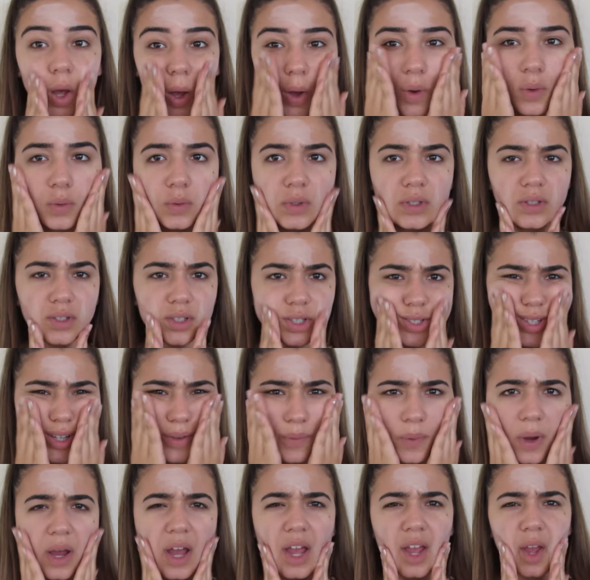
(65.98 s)
Oh, it looks
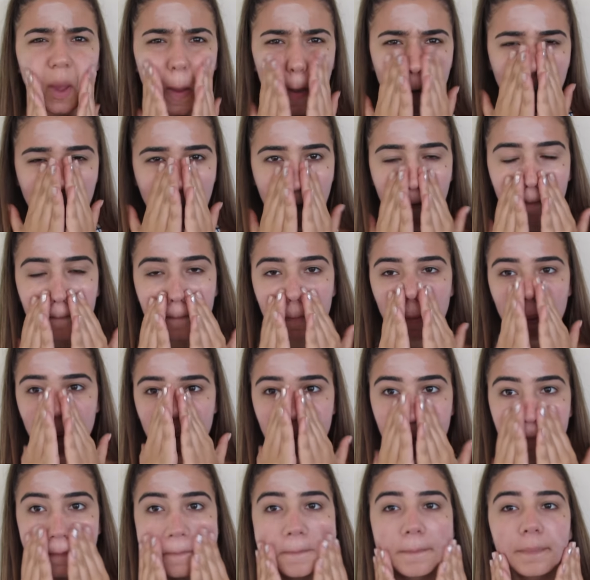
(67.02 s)
so white,
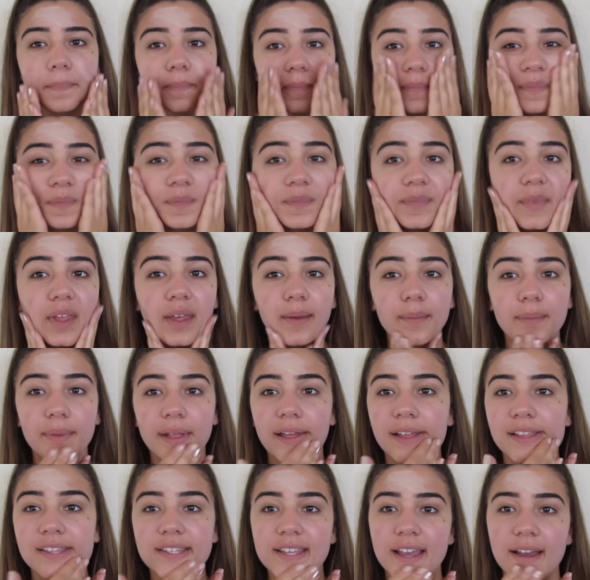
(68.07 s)
but it
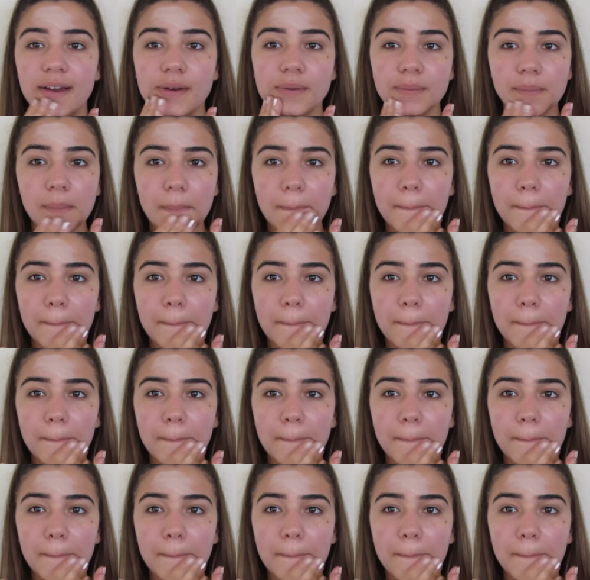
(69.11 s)
blends out.